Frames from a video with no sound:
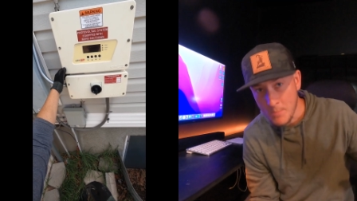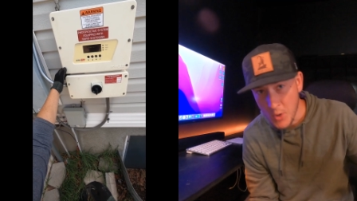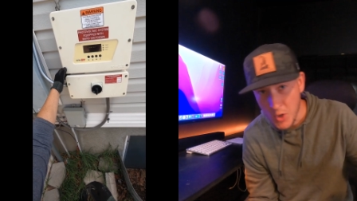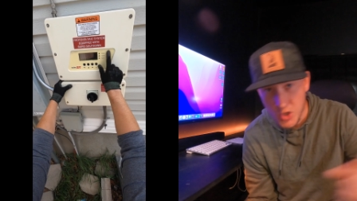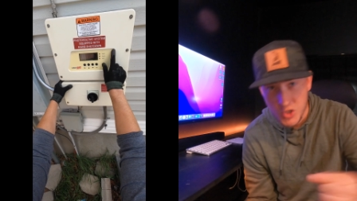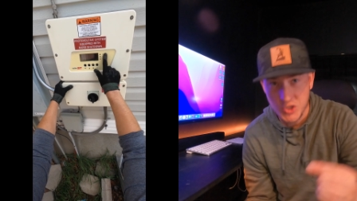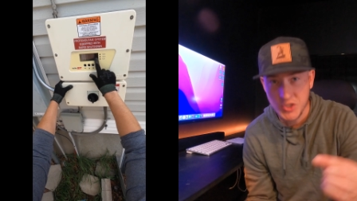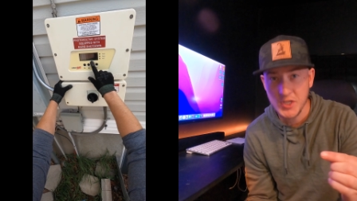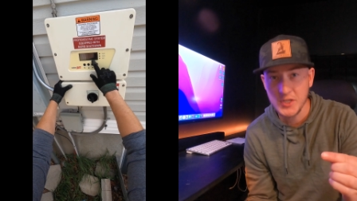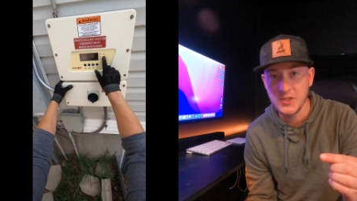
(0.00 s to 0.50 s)

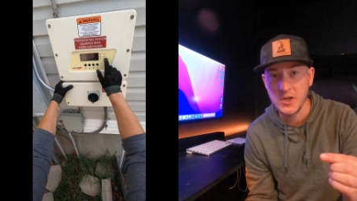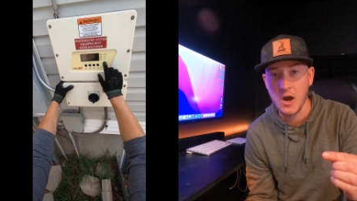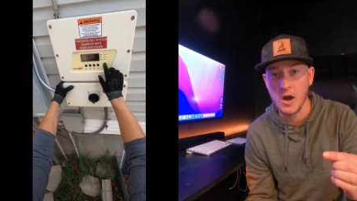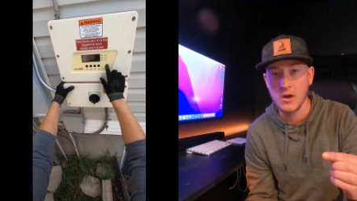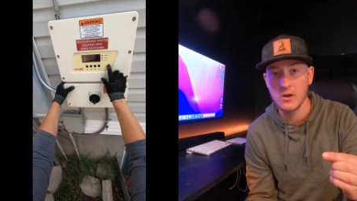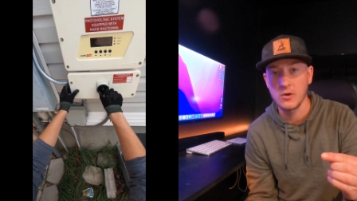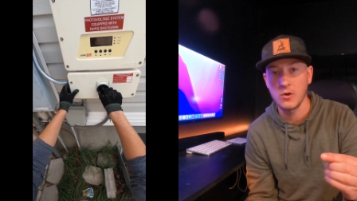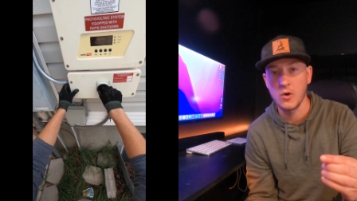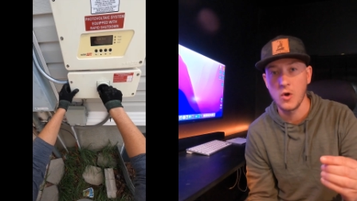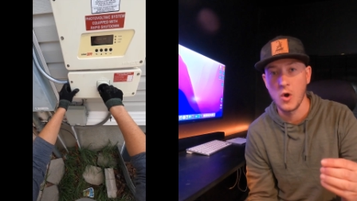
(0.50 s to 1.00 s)
Push the
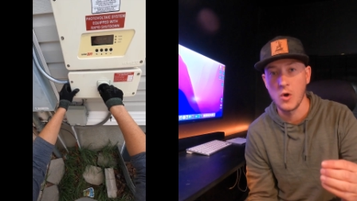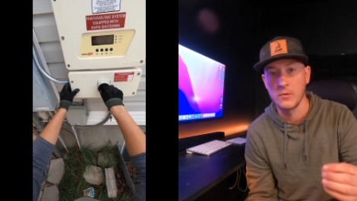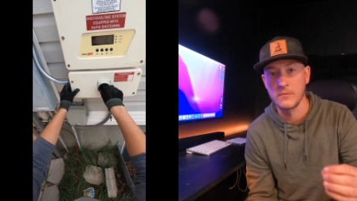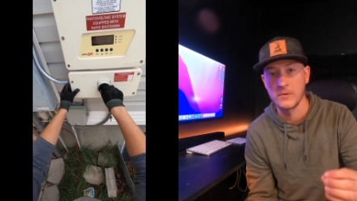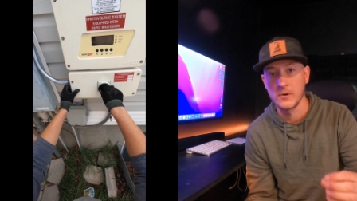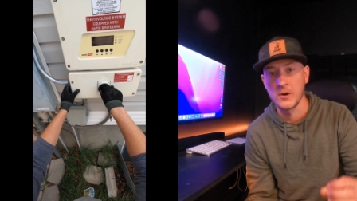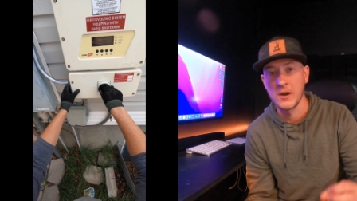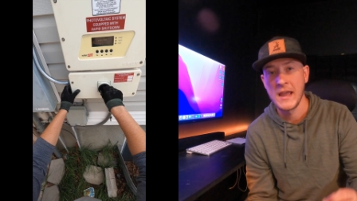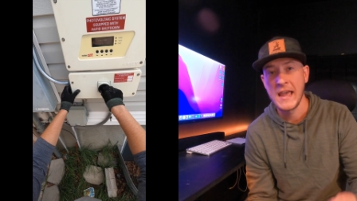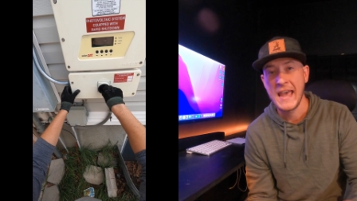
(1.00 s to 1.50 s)
toggle
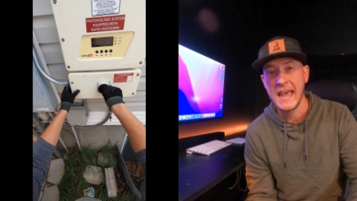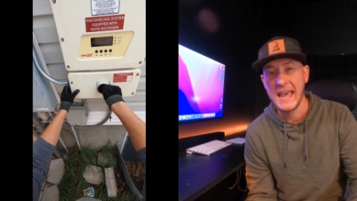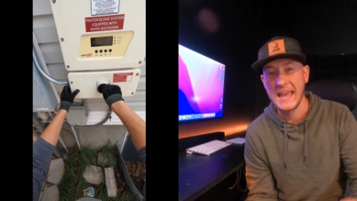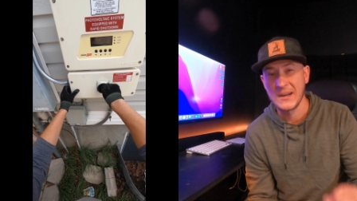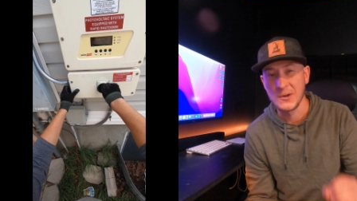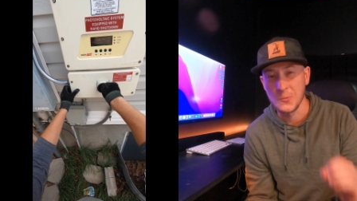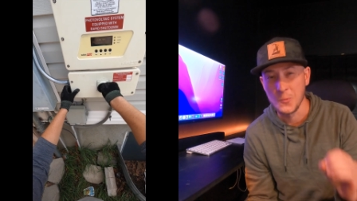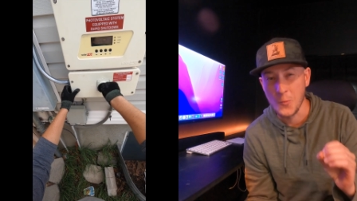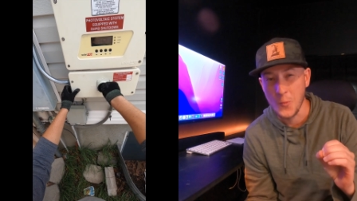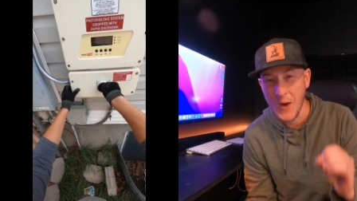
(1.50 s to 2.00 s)
over
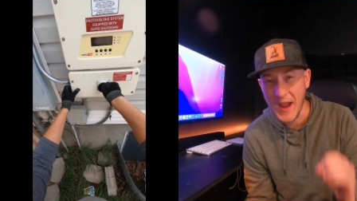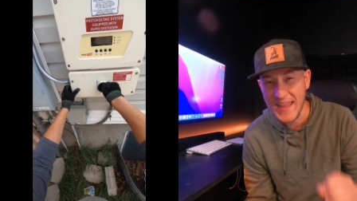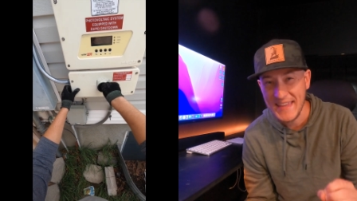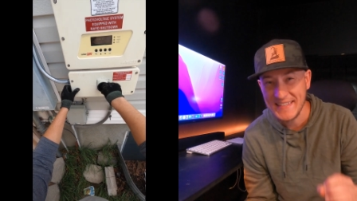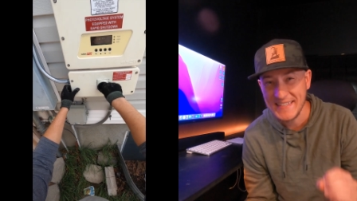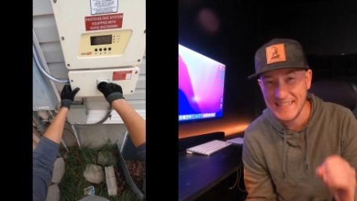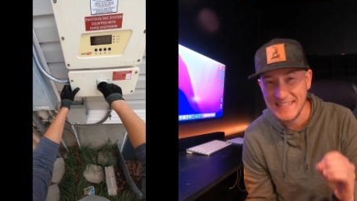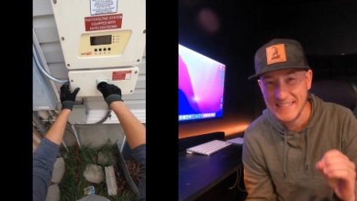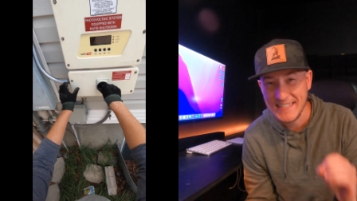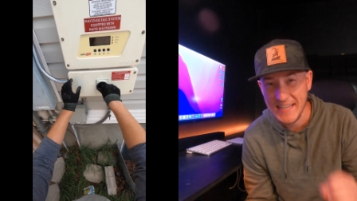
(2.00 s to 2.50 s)
and
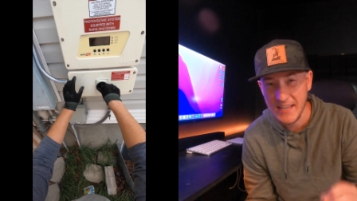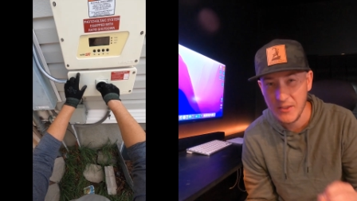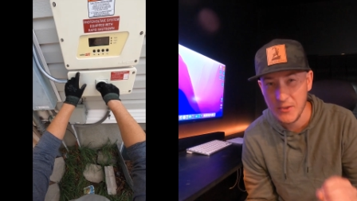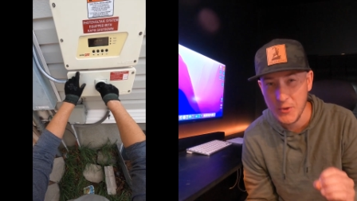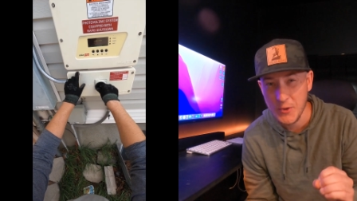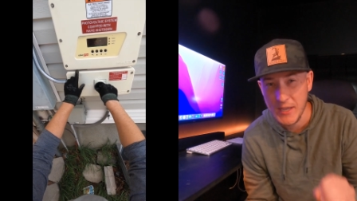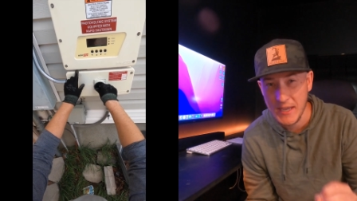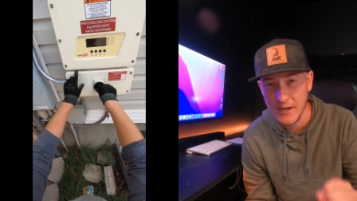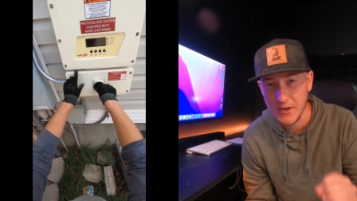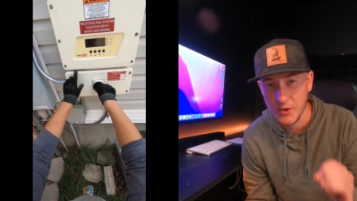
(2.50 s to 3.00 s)
wait until
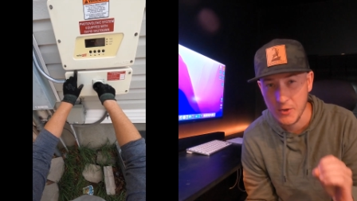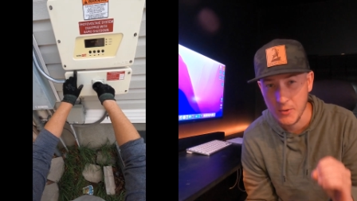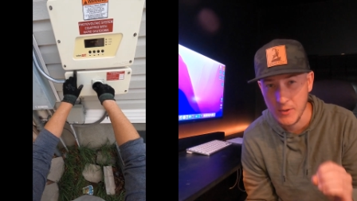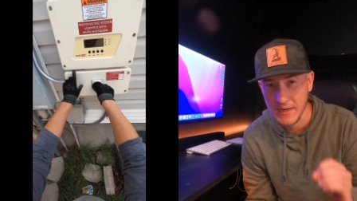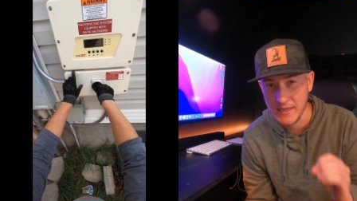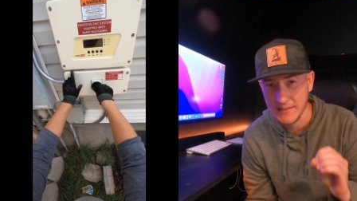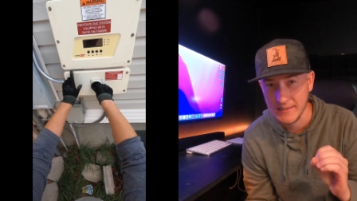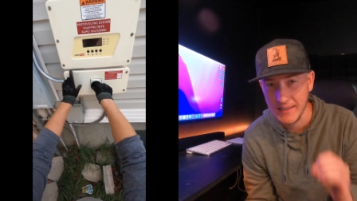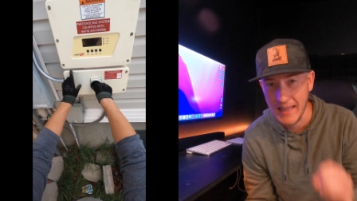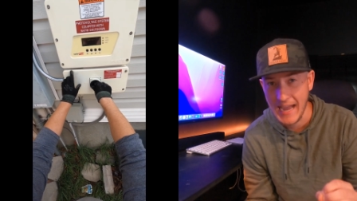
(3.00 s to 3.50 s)
you get a
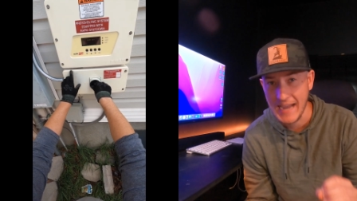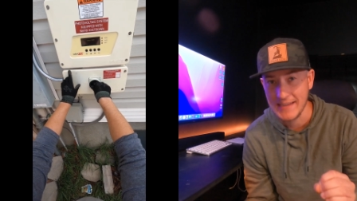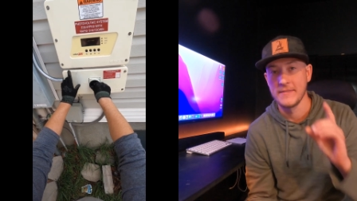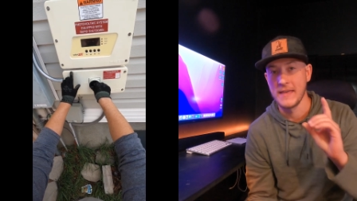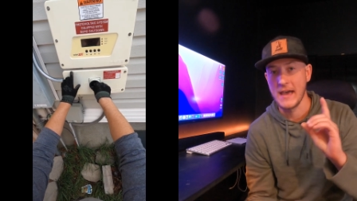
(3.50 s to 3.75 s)
green light.